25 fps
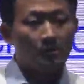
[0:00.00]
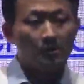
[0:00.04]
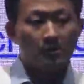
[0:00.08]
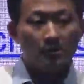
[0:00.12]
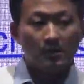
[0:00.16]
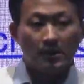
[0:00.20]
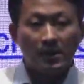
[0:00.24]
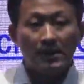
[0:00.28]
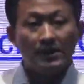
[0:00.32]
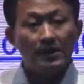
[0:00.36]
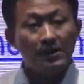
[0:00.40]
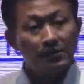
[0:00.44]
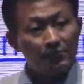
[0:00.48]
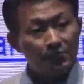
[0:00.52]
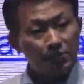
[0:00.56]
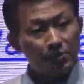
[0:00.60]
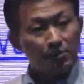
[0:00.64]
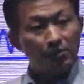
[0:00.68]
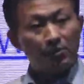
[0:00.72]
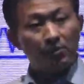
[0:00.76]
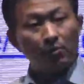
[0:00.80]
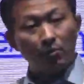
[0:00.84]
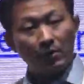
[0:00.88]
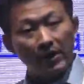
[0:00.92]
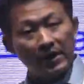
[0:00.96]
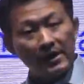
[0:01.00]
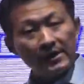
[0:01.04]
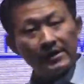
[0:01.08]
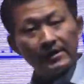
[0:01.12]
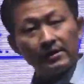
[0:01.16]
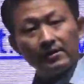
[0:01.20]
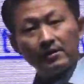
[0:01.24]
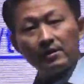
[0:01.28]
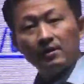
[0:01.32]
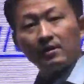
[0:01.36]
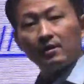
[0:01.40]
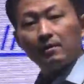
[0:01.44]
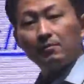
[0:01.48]
And if you're already
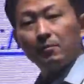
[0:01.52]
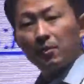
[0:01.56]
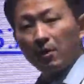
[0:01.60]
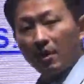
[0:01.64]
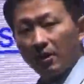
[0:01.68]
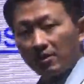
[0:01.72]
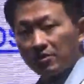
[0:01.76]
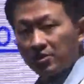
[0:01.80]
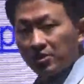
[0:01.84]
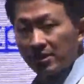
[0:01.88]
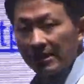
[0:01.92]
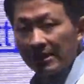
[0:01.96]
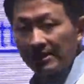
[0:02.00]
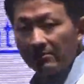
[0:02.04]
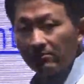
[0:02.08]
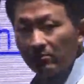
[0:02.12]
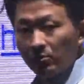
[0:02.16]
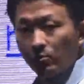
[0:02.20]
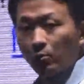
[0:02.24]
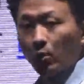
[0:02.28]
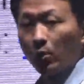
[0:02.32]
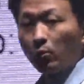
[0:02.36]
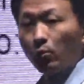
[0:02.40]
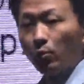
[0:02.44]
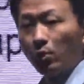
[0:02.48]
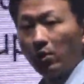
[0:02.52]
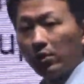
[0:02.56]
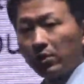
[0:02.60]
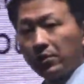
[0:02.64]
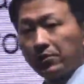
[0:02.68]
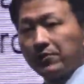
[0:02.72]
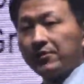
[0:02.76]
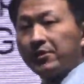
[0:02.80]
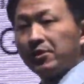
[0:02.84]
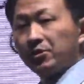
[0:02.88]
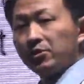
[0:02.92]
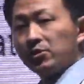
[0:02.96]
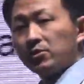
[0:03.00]
a blockchain, we'll work with
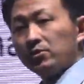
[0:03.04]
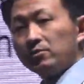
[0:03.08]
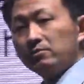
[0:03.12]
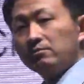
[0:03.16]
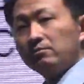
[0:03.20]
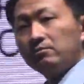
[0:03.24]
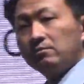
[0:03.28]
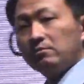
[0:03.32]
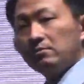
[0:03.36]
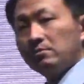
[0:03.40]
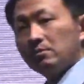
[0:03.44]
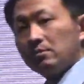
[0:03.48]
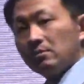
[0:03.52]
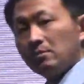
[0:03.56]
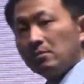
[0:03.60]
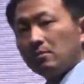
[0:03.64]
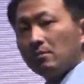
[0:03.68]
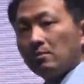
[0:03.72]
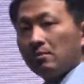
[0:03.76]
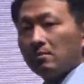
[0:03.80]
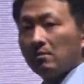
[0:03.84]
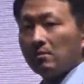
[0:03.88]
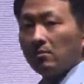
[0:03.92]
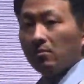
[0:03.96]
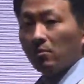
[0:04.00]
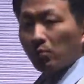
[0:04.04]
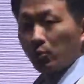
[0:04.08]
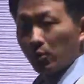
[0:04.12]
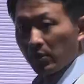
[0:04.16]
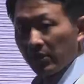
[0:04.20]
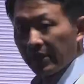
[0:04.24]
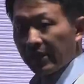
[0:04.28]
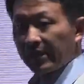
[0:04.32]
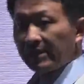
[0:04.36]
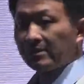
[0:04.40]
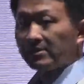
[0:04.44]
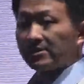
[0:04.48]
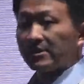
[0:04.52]
you, we'll
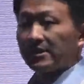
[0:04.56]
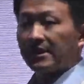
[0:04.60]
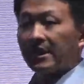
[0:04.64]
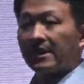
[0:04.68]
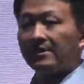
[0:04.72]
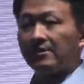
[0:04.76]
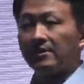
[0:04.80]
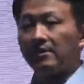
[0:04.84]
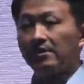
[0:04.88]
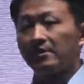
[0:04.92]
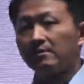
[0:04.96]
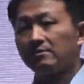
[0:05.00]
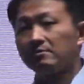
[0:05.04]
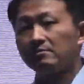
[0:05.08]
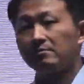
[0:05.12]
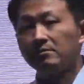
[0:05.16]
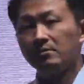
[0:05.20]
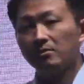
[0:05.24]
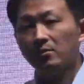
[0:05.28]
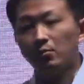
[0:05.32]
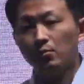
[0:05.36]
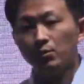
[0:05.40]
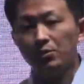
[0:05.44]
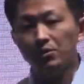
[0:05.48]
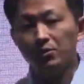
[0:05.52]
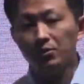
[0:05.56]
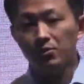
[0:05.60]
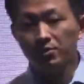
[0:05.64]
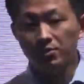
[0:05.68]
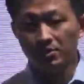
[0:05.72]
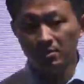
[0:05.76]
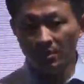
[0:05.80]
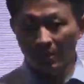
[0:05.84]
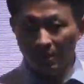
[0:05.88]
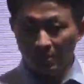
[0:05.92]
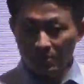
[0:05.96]
link together. We'll use our